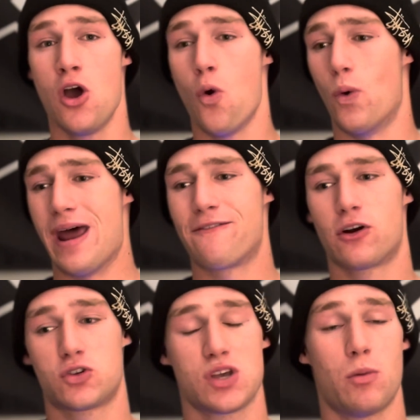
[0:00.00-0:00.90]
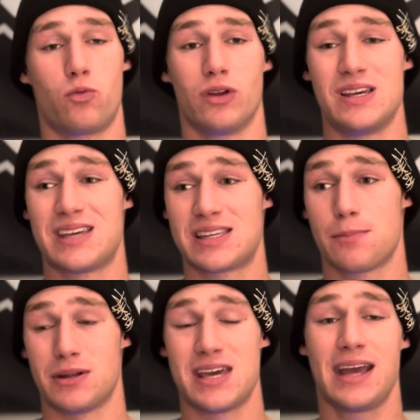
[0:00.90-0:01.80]
whenever someone really sets up
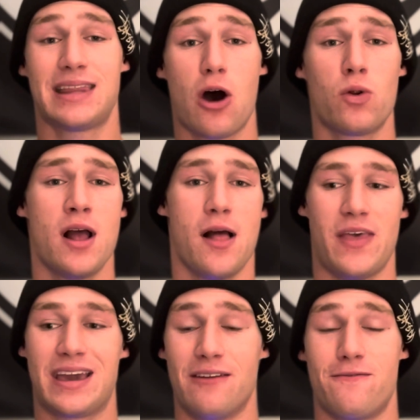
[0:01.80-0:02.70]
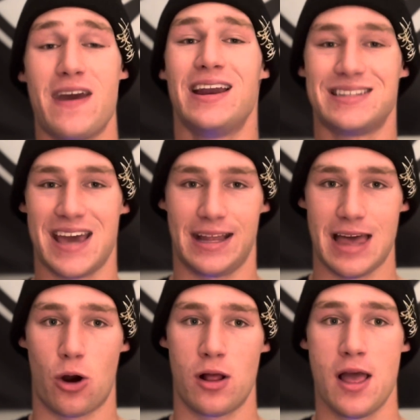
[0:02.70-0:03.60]
a takedown, they can feint a
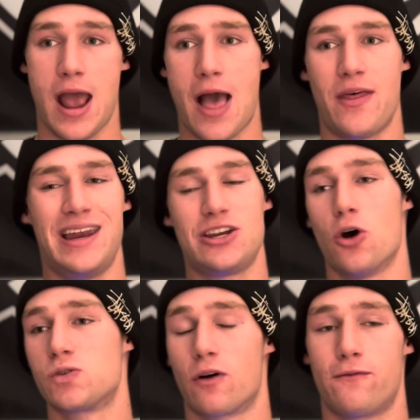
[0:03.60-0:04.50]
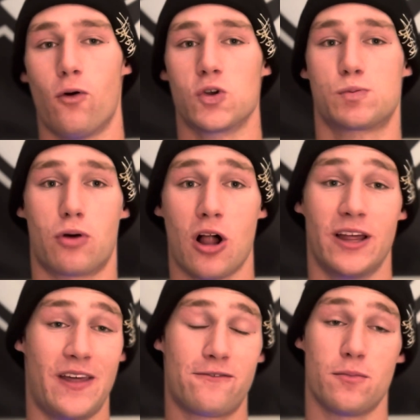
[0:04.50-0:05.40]
takedown, and then he goes for a full sprawl, and
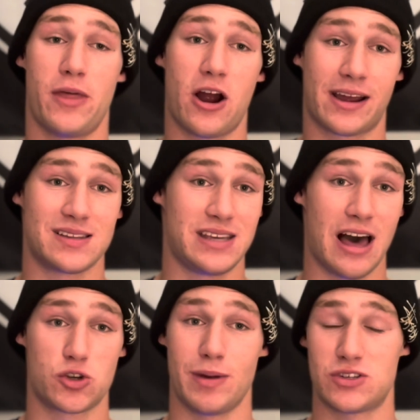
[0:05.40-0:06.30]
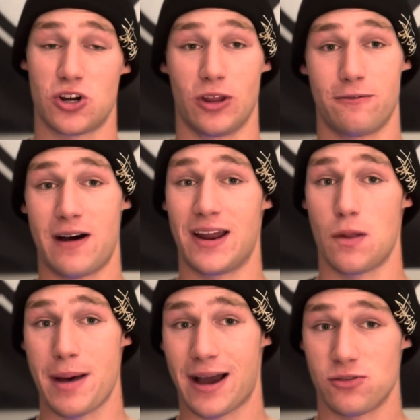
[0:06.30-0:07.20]
then from there I could see Aljamain Sterling finding the
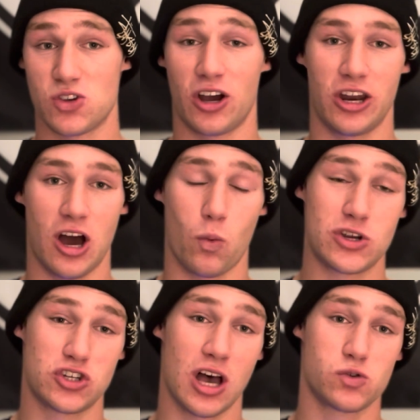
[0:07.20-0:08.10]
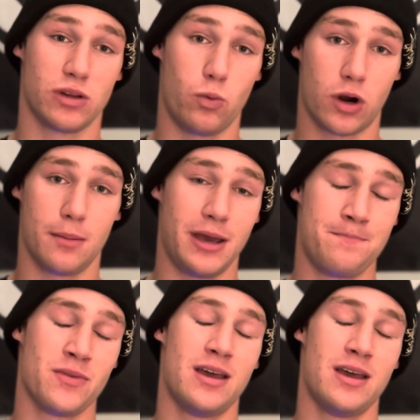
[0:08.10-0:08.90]
back of Song Yadong, which does really worry me.